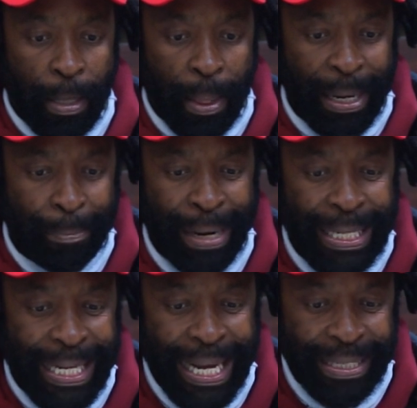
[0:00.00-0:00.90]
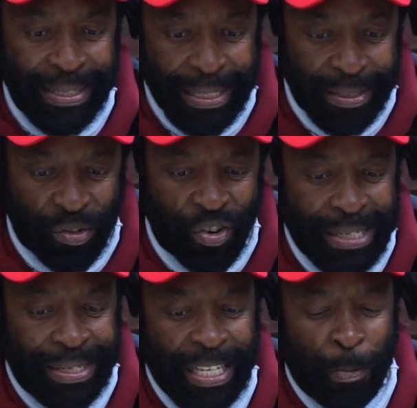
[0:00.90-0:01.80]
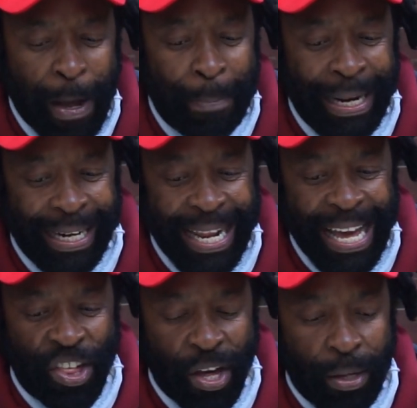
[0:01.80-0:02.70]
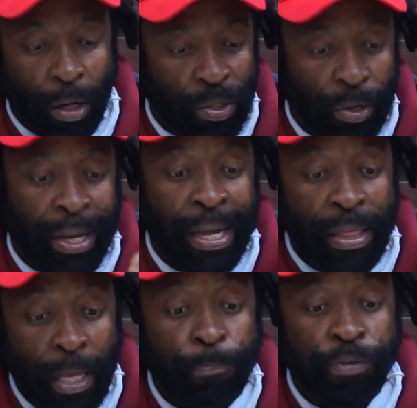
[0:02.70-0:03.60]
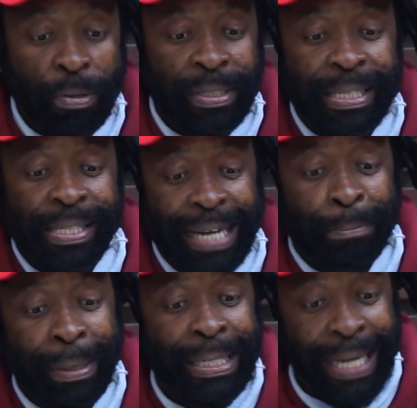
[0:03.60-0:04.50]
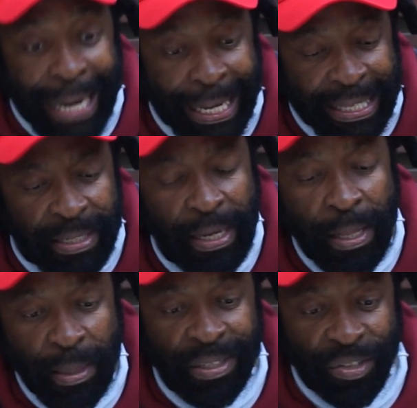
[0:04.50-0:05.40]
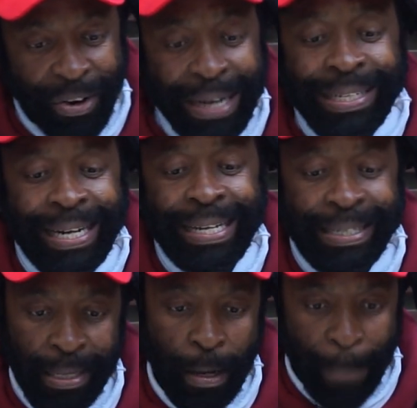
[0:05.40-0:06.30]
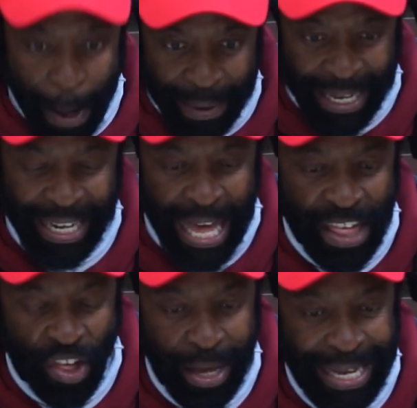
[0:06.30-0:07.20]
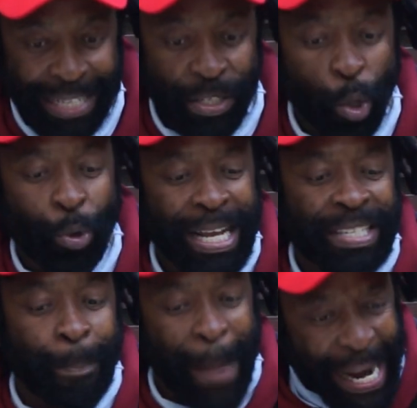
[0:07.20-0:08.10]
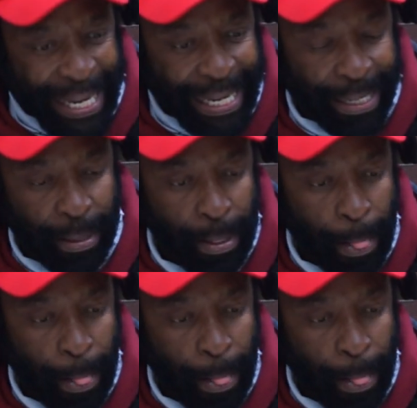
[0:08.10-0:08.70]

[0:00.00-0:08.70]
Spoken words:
that maintains this trustless public ledger, the process that maintains this trustless public ledger is known as mining.